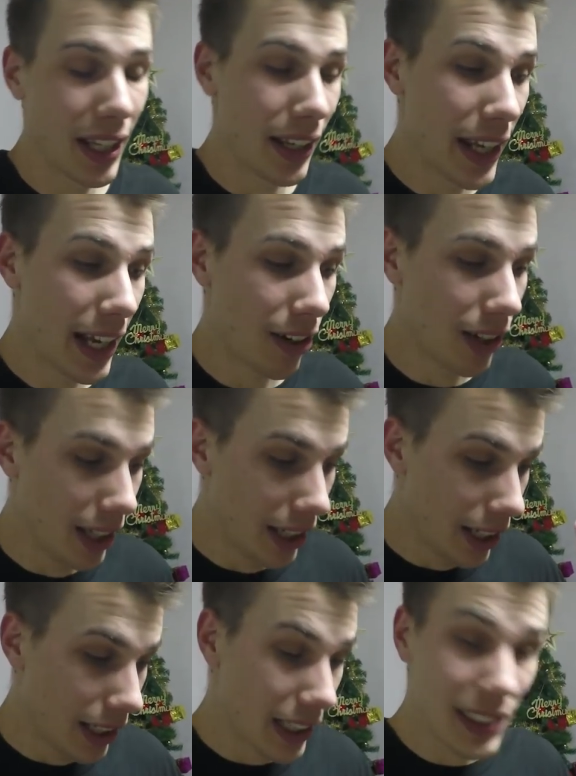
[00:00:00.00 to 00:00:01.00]
Now,
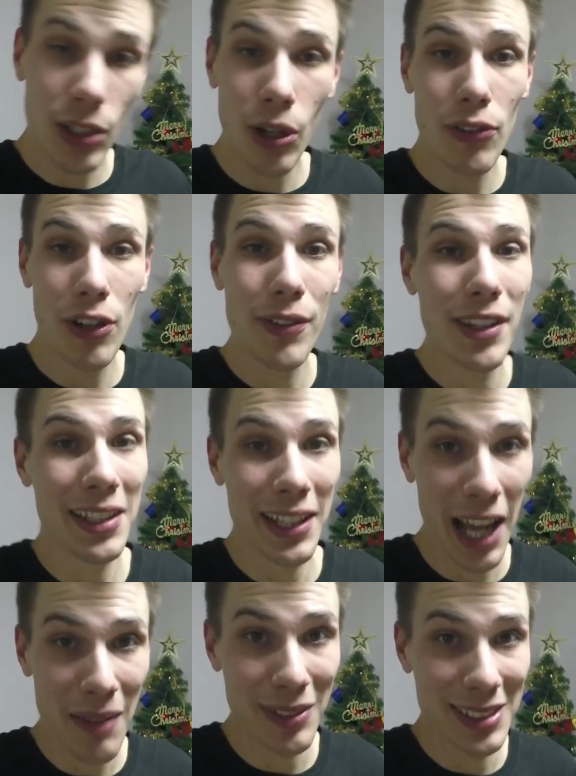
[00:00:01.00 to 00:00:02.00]
Let's go over everything that
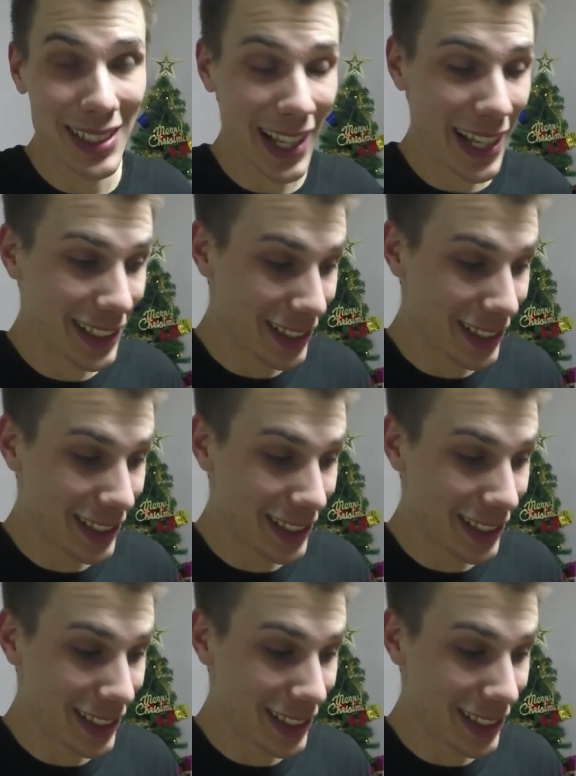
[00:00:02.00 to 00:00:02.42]
happened today.